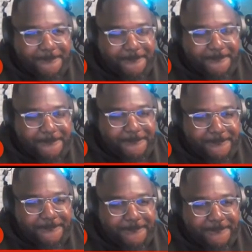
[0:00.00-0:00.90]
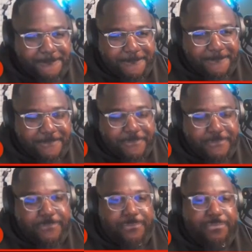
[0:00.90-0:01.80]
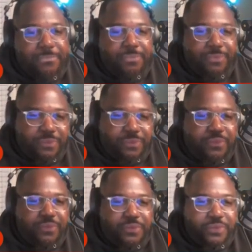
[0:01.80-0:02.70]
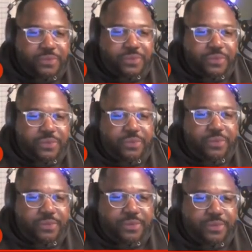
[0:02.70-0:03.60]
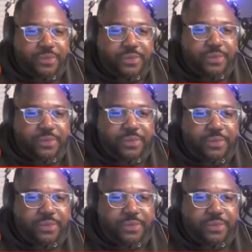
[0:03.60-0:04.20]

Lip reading: No words are spoken by the person on screen.